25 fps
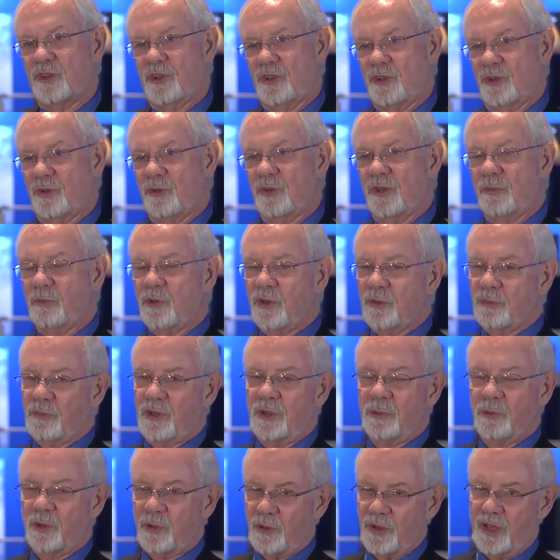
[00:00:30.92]
do, it won't,
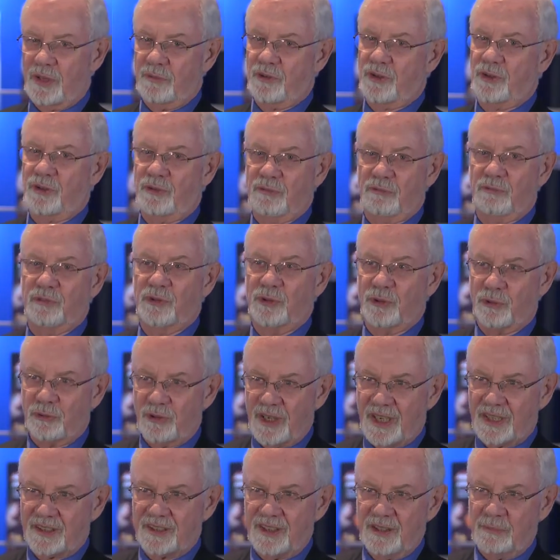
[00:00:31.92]
it won't have a
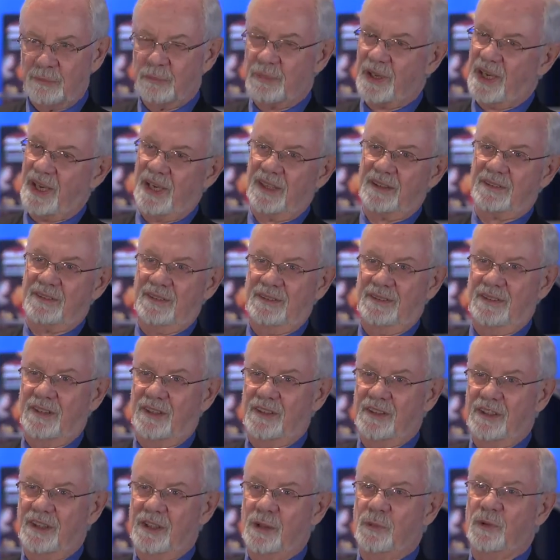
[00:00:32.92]
direct impact
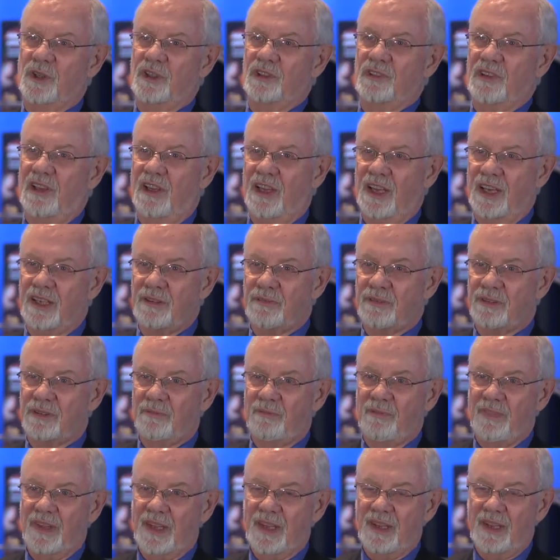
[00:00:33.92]
on anyone's life,
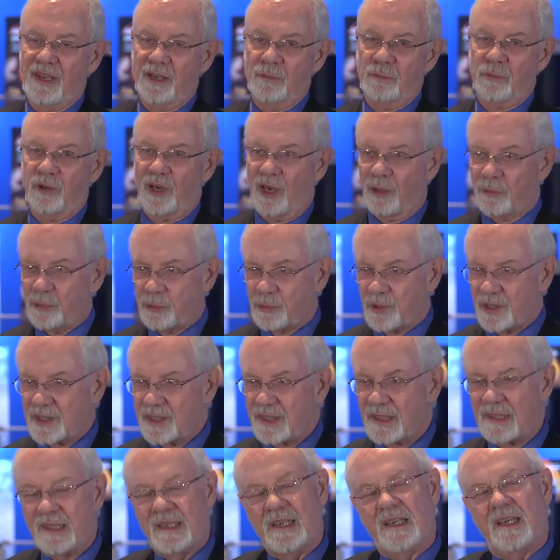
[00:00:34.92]

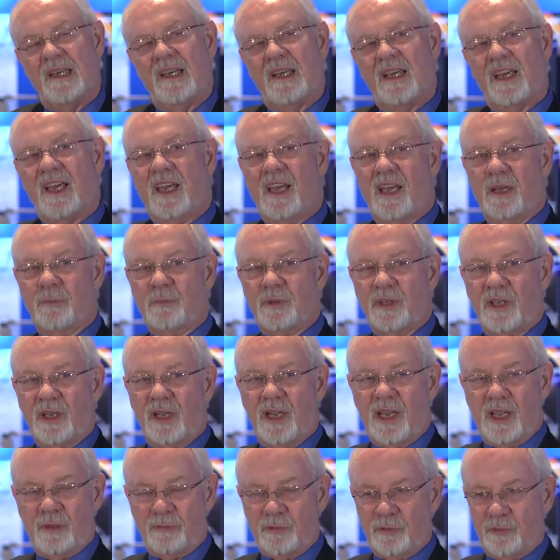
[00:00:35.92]
probably. Uh, but
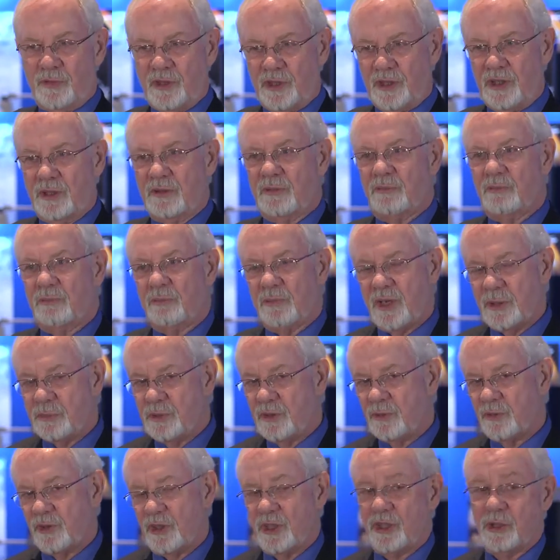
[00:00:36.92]
it'll have a very,
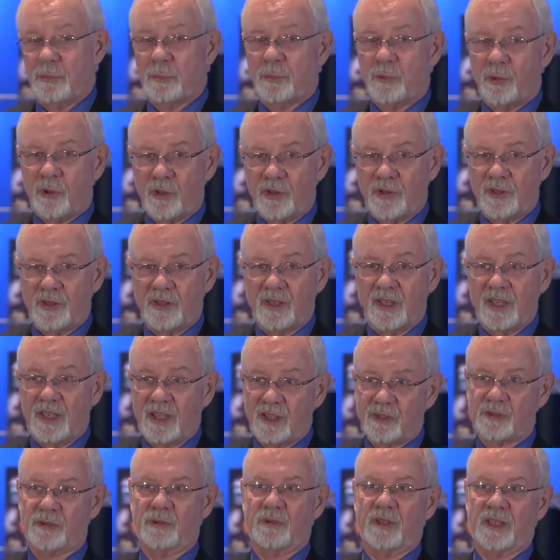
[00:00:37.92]
maybe a very important
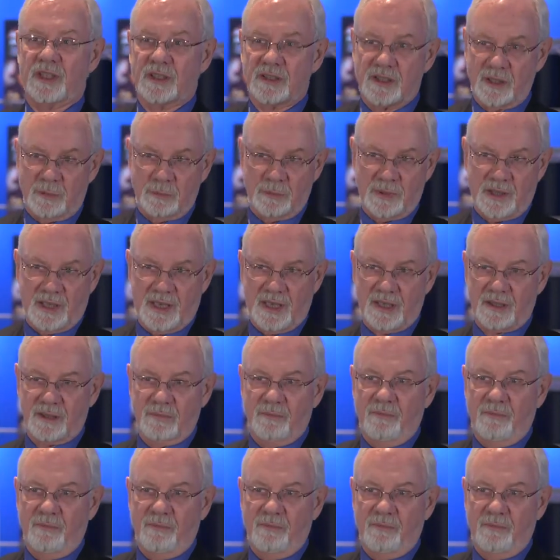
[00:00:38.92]
indirect impact.